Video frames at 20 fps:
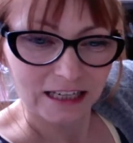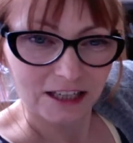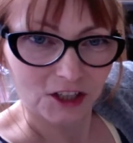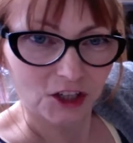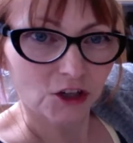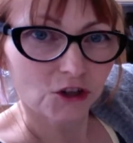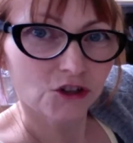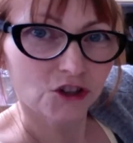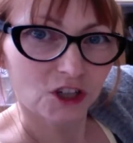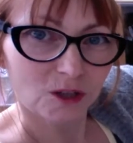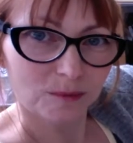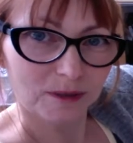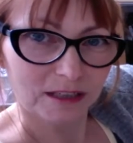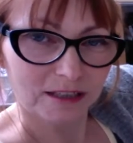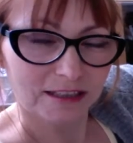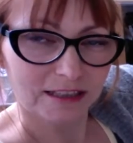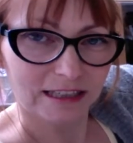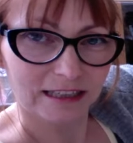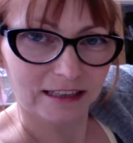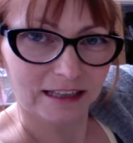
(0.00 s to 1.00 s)
YouTube
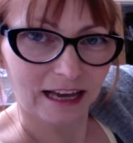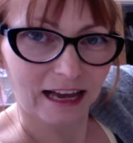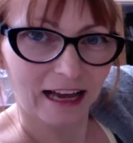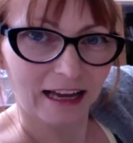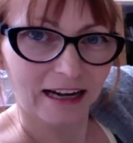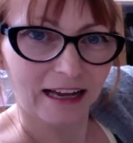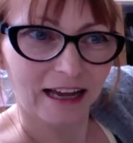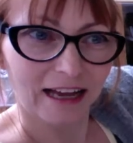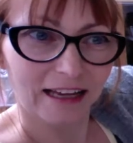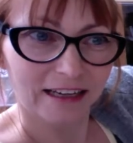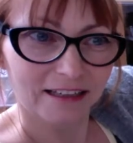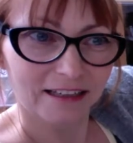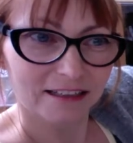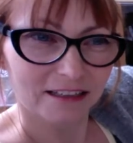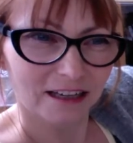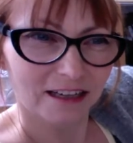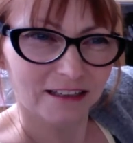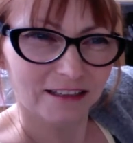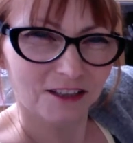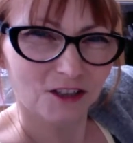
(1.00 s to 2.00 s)
does that, and
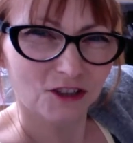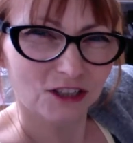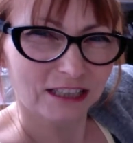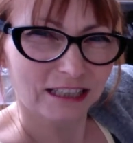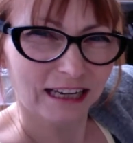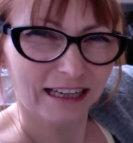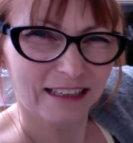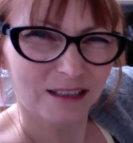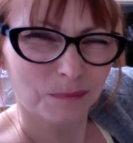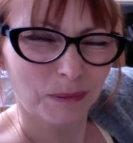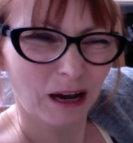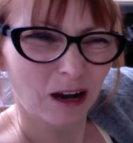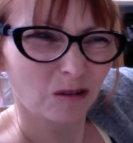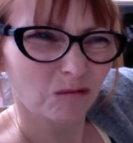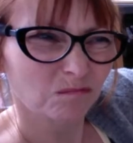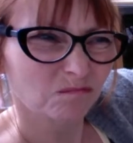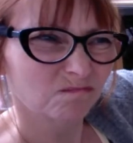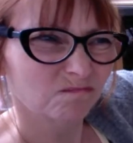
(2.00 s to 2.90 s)
usually takes about